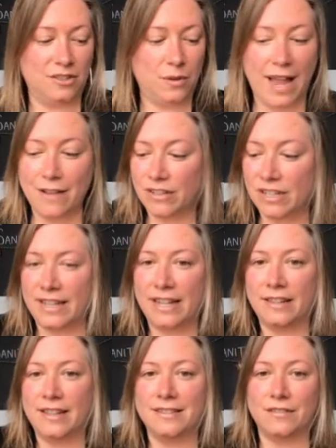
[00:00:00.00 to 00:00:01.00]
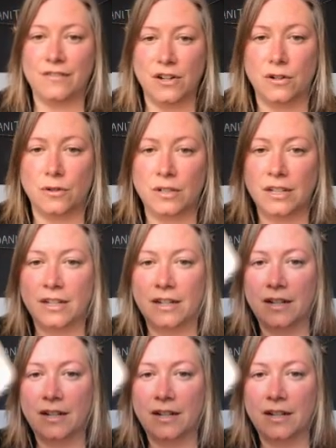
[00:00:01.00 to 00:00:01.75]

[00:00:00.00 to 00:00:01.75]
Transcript: So everything, this phone,